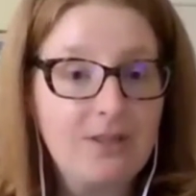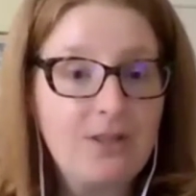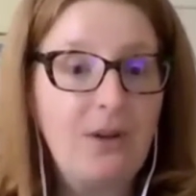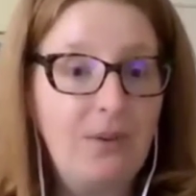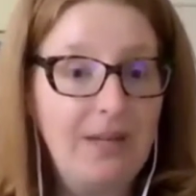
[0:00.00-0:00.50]

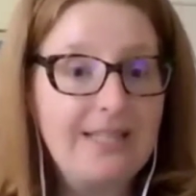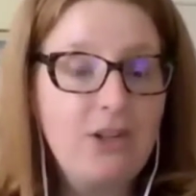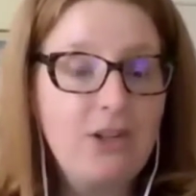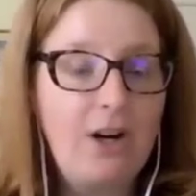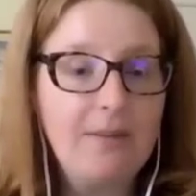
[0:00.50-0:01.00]
So it's
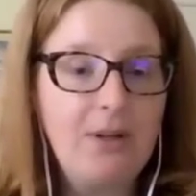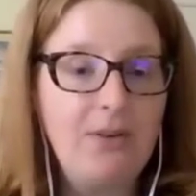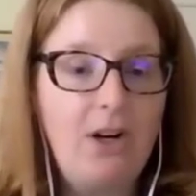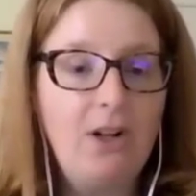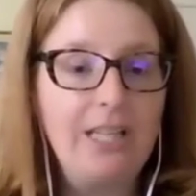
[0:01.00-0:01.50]
not yes. about
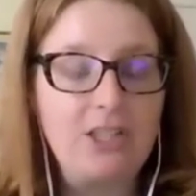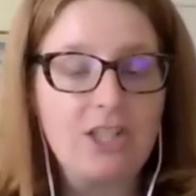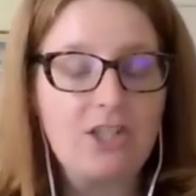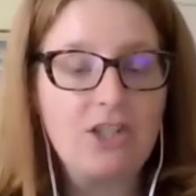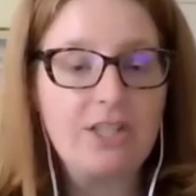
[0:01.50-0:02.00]
knowledge,
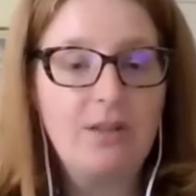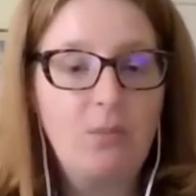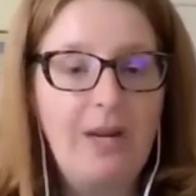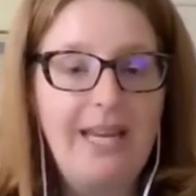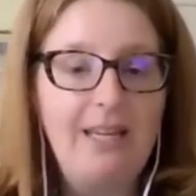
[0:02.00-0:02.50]
it's just the
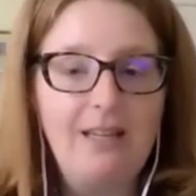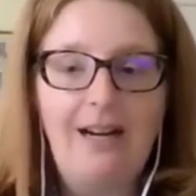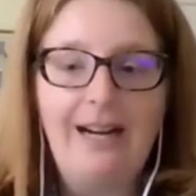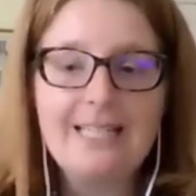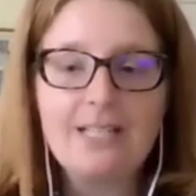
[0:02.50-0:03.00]
way
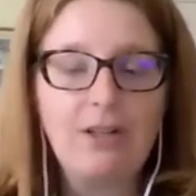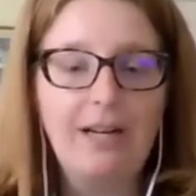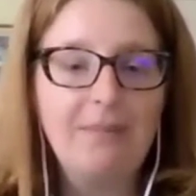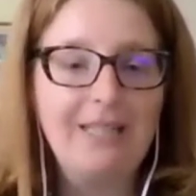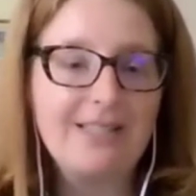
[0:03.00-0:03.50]
I
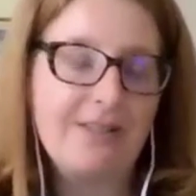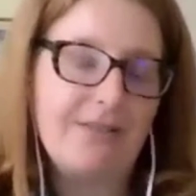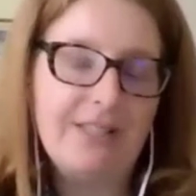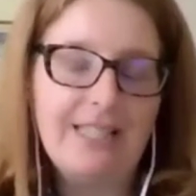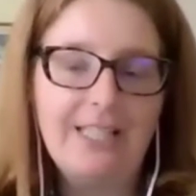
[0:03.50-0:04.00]
describe it is
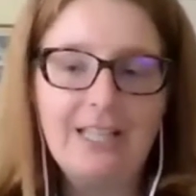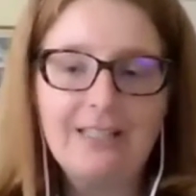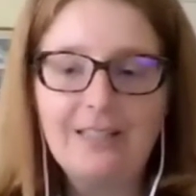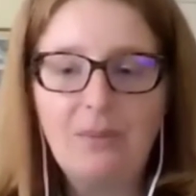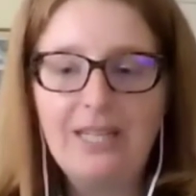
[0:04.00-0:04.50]
different than
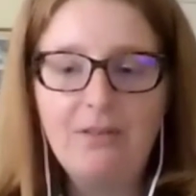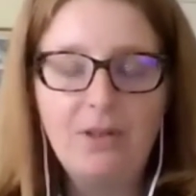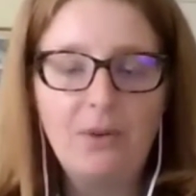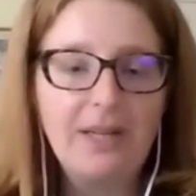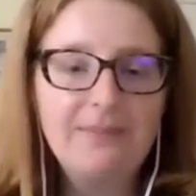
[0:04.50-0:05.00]
the way you
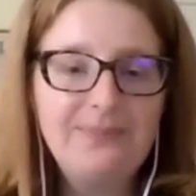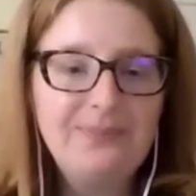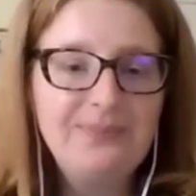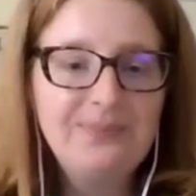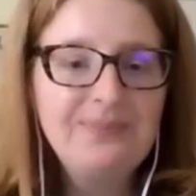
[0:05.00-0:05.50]
know it.
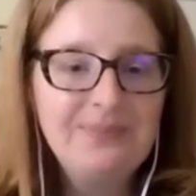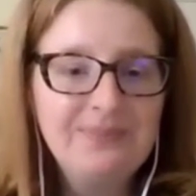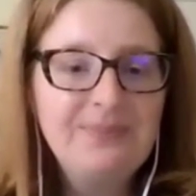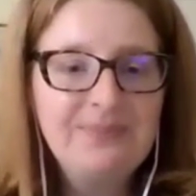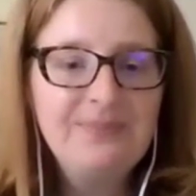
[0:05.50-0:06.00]

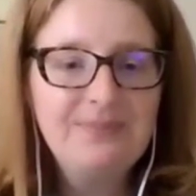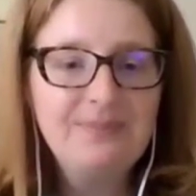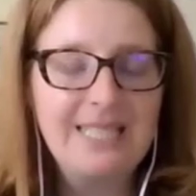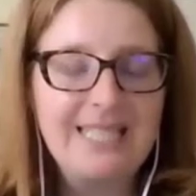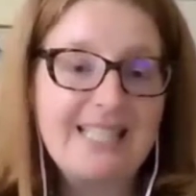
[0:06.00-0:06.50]

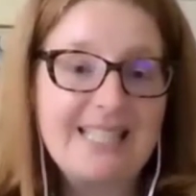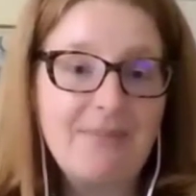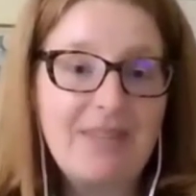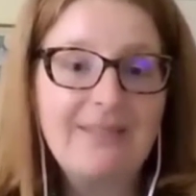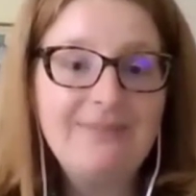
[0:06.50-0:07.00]
But it's the
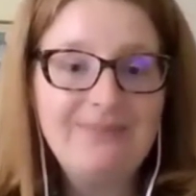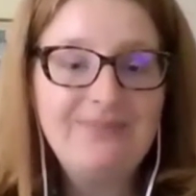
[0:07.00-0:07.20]
same thing.